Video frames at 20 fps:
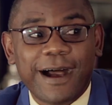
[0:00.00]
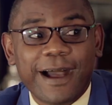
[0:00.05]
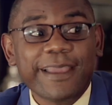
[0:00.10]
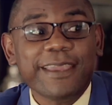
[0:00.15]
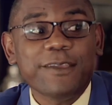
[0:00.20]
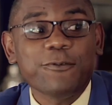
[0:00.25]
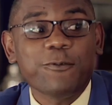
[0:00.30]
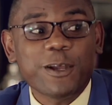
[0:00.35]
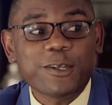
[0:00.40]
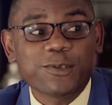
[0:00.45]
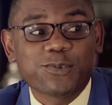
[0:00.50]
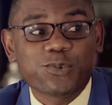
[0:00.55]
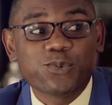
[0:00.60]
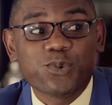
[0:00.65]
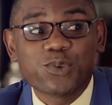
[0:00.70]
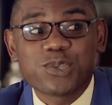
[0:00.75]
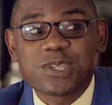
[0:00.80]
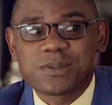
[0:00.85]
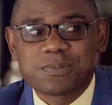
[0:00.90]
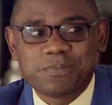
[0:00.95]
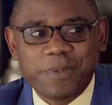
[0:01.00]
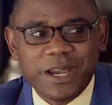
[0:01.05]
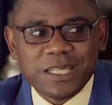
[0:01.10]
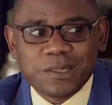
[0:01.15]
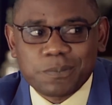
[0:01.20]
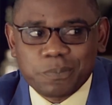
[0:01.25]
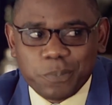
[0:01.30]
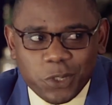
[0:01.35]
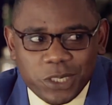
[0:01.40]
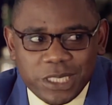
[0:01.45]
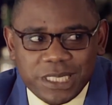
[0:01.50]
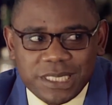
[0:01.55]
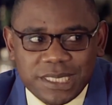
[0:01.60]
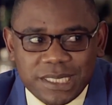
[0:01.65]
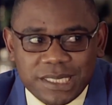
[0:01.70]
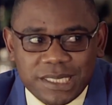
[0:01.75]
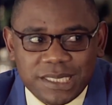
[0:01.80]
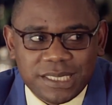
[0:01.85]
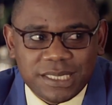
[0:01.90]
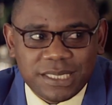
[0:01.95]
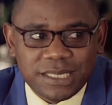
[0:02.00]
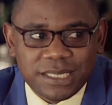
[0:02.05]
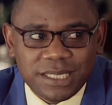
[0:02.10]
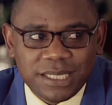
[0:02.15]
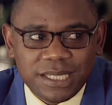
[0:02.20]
I want to do smart politics.